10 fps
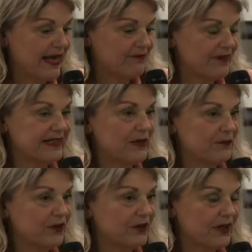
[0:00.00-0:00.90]
written a
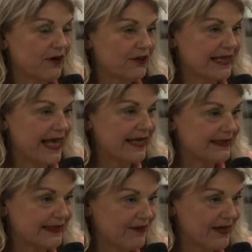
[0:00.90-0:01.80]
book called Light
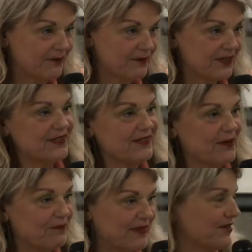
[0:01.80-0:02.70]
Living, which is
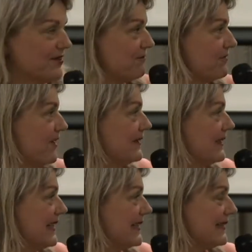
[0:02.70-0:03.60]
up there at the front,
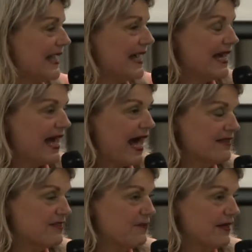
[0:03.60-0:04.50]
and
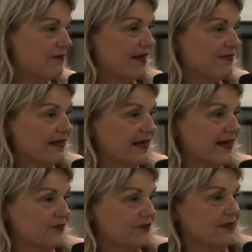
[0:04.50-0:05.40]
it's been around the
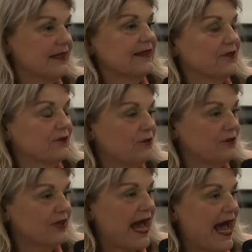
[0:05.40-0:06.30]
country, and the
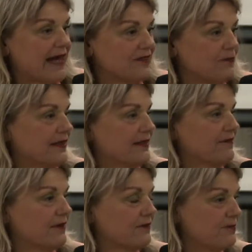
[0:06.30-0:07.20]
core aspect
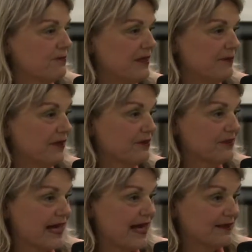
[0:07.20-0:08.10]
of it was people
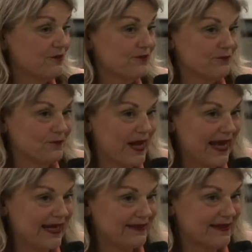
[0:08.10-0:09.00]
could not lose
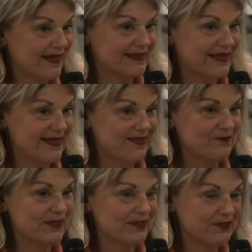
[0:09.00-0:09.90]
weight unless
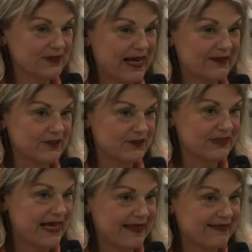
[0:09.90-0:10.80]
I
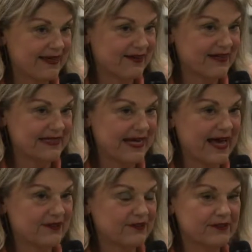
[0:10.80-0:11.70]
looked at their
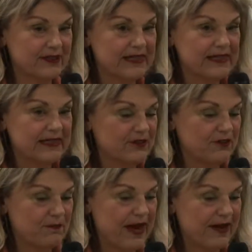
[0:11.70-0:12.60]
entire,
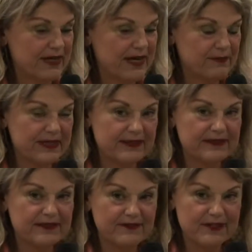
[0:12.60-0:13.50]
biochemical
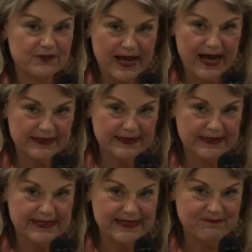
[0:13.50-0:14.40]

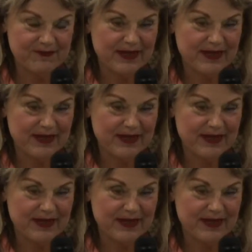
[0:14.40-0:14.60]
individuality.